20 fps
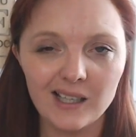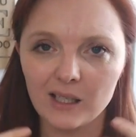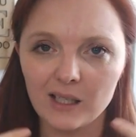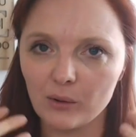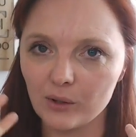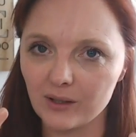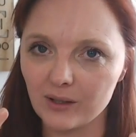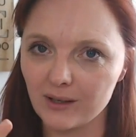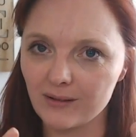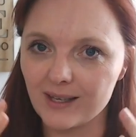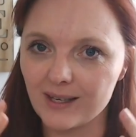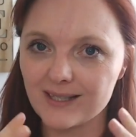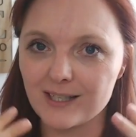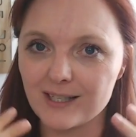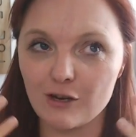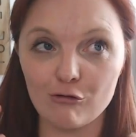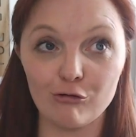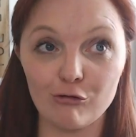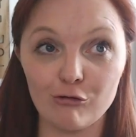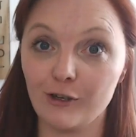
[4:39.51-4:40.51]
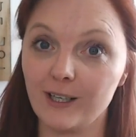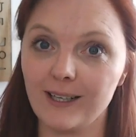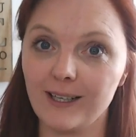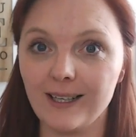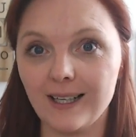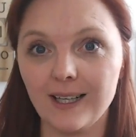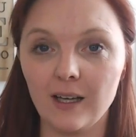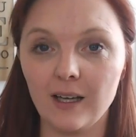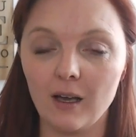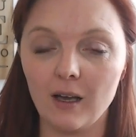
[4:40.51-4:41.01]
Now, I know that's a
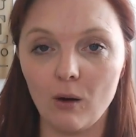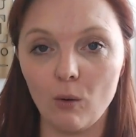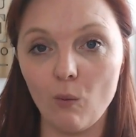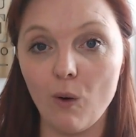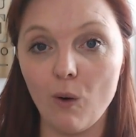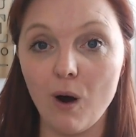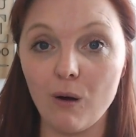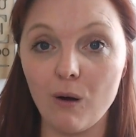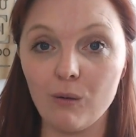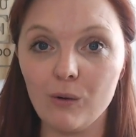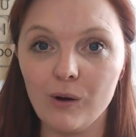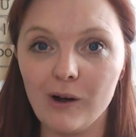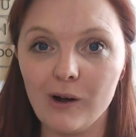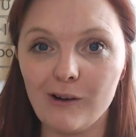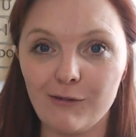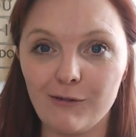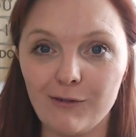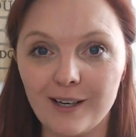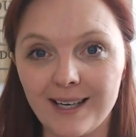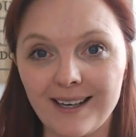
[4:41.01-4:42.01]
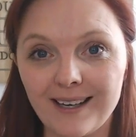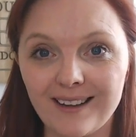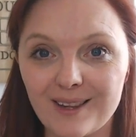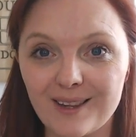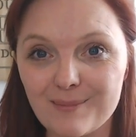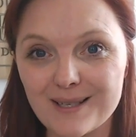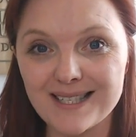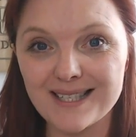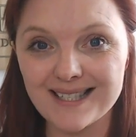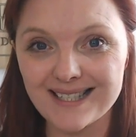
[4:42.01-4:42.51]
really, flicking
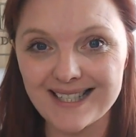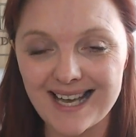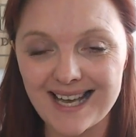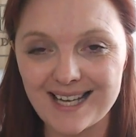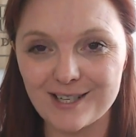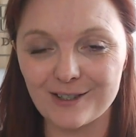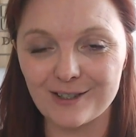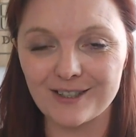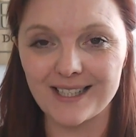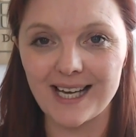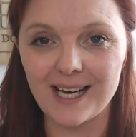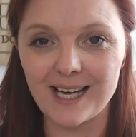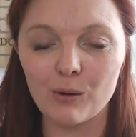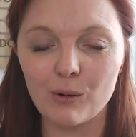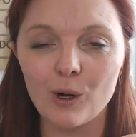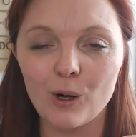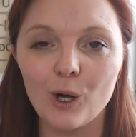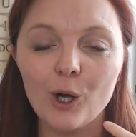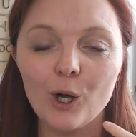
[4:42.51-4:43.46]
the business head on now.